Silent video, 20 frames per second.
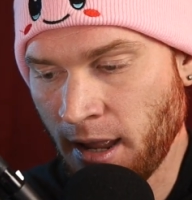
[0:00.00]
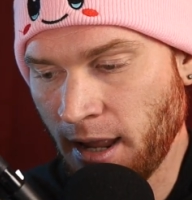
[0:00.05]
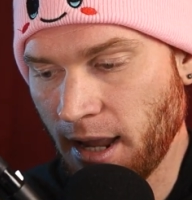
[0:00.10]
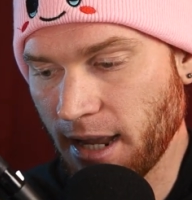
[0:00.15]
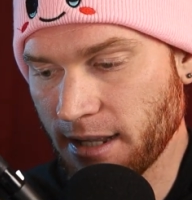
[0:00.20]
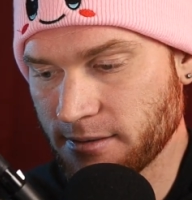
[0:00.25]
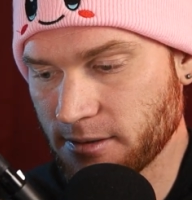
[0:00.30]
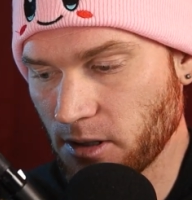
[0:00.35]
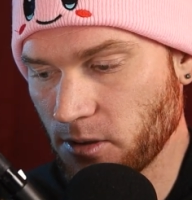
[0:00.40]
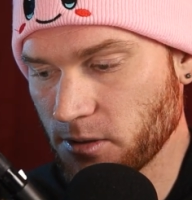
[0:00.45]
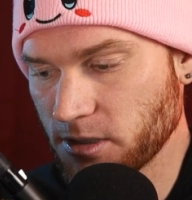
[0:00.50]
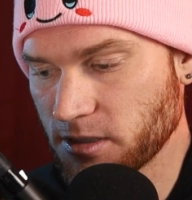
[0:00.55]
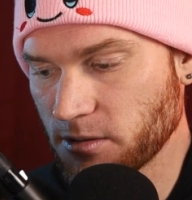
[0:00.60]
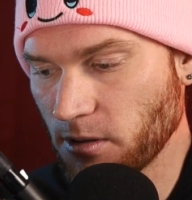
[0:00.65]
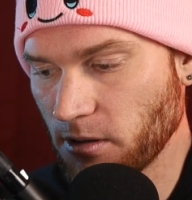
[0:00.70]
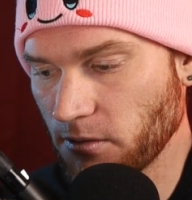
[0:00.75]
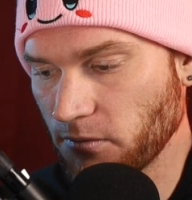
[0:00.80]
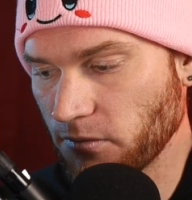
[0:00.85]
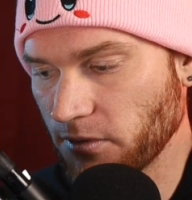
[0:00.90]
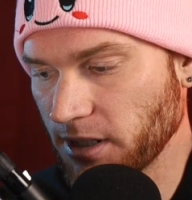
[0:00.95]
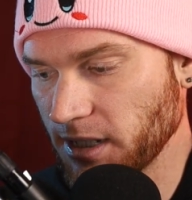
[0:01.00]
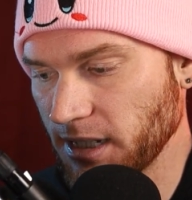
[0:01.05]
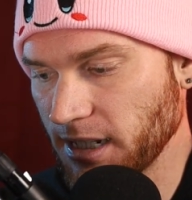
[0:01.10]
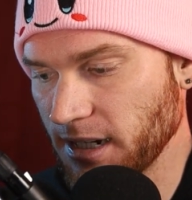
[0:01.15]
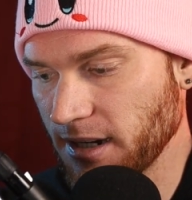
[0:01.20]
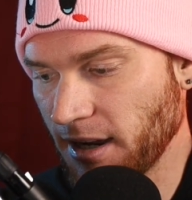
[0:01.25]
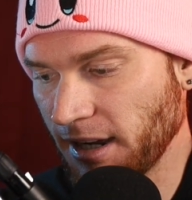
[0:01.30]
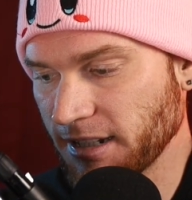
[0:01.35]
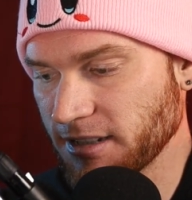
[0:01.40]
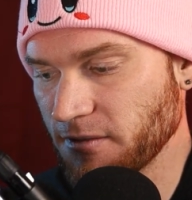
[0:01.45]
It's also a really
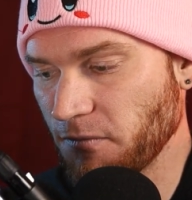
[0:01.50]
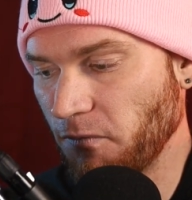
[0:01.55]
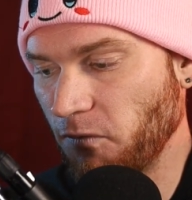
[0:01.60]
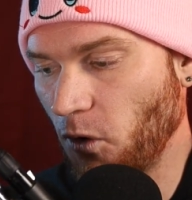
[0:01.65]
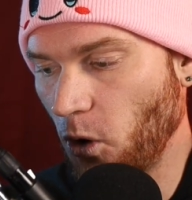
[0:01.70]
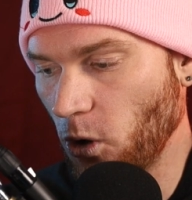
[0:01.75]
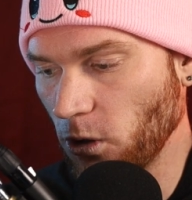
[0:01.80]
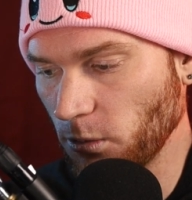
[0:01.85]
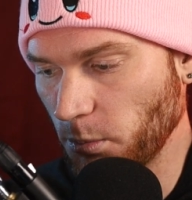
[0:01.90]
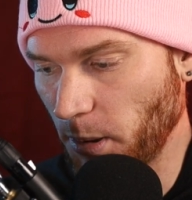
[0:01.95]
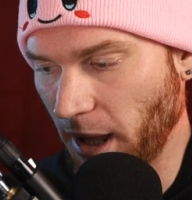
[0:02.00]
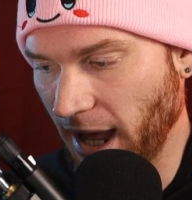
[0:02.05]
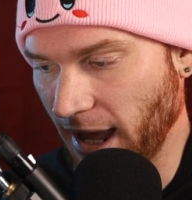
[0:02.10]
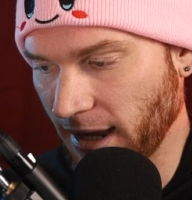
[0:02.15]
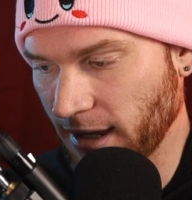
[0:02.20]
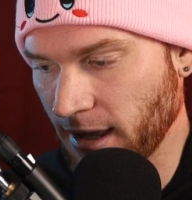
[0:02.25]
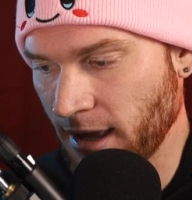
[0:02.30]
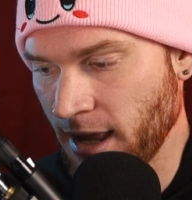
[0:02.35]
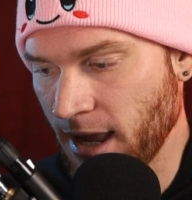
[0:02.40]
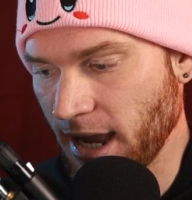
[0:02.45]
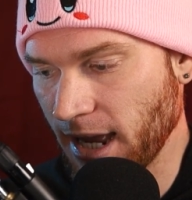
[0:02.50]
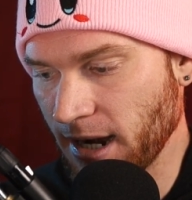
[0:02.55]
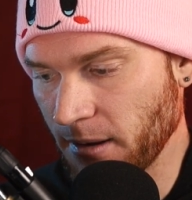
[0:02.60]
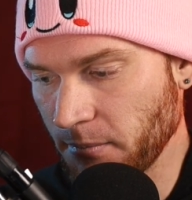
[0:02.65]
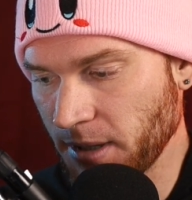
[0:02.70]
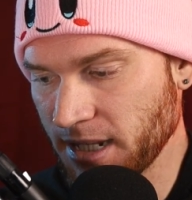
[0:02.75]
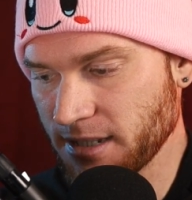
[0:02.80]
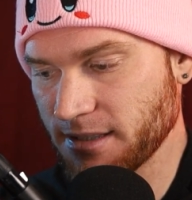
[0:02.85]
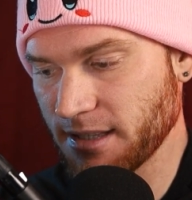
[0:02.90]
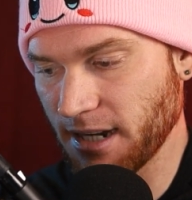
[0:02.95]
nice fallback. And it
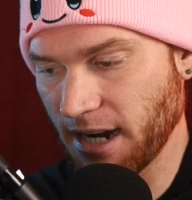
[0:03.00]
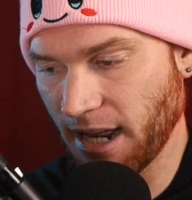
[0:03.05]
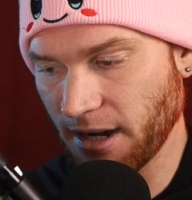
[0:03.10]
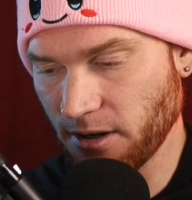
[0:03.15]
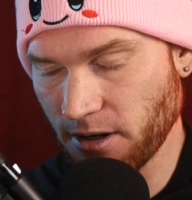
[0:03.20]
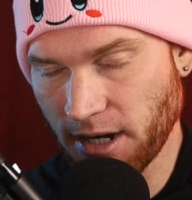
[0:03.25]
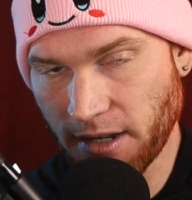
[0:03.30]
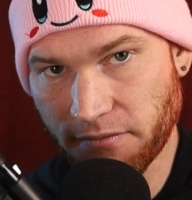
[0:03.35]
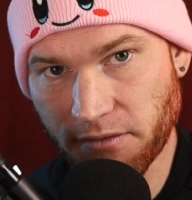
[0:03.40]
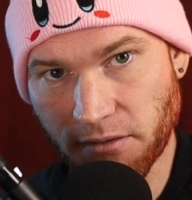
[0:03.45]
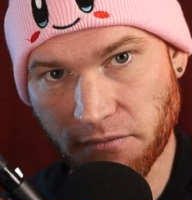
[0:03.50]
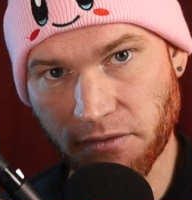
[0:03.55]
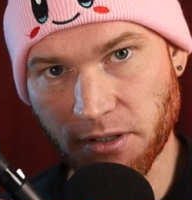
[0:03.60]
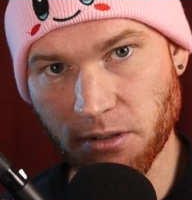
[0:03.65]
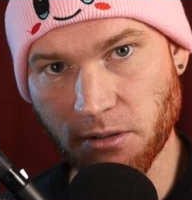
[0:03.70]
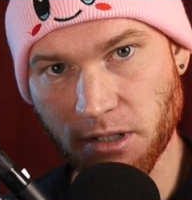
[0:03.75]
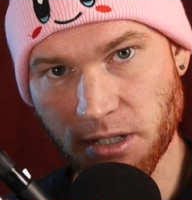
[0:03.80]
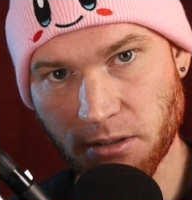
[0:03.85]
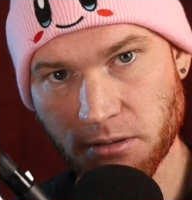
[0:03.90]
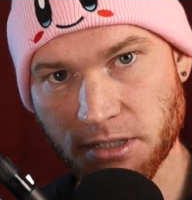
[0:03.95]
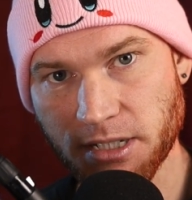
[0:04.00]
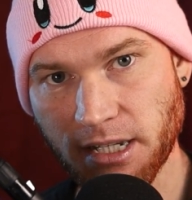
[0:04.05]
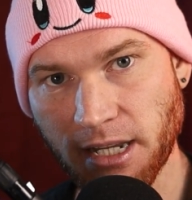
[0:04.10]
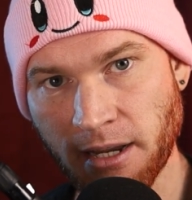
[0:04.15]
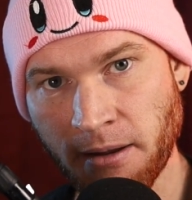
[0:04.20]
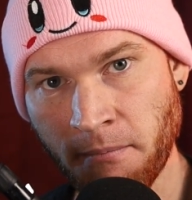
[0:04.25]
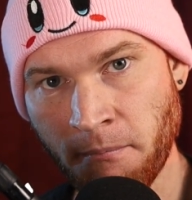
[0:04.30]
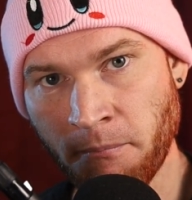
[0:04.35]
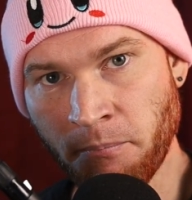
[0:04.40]
means that I don't have to feel guilty